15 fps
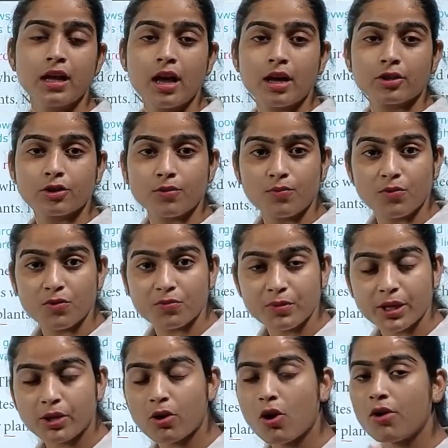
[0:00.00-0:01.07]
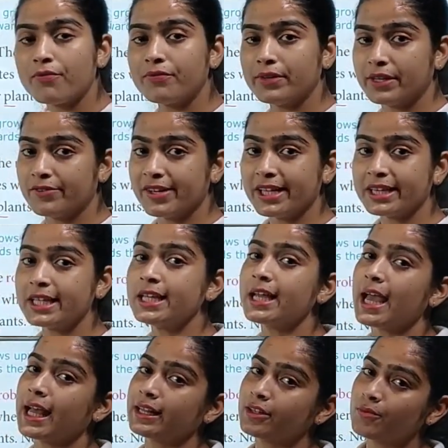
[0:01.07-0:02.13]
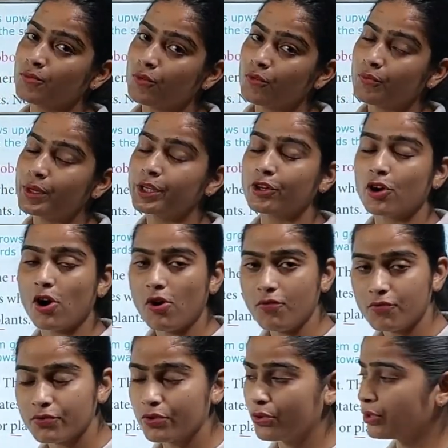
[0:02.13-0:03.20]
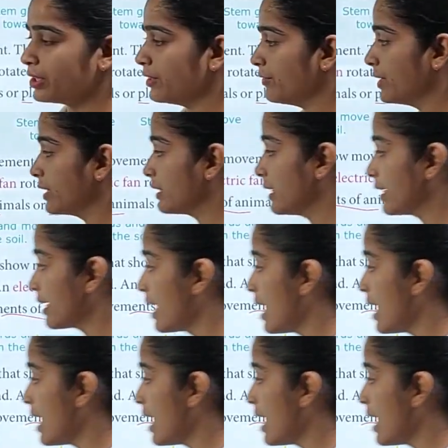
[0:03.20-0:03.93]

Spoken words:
the movement of living thing and the movement of non-living thing.